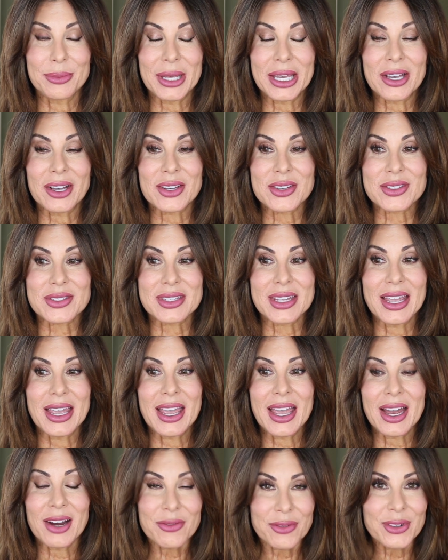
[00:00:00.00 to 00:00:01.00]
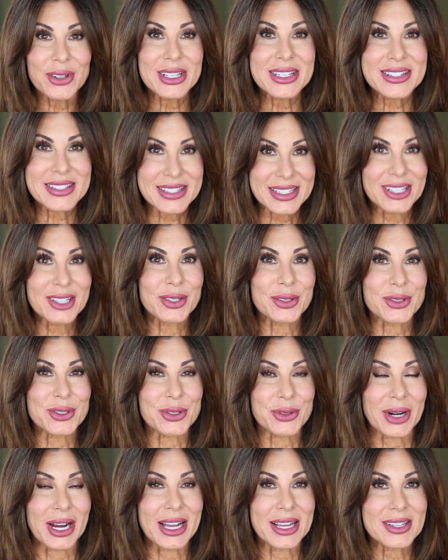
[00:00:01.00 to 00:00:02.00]
because every single
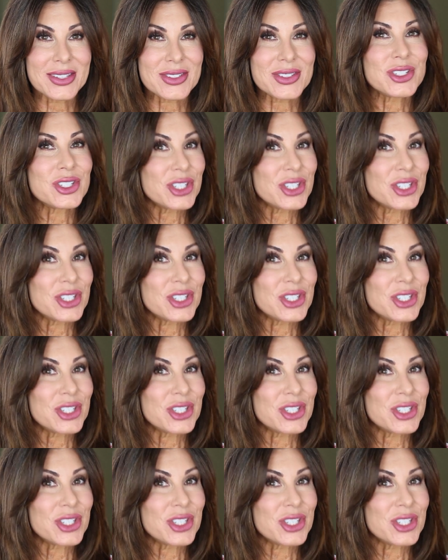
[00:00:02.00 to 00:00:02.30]
dress,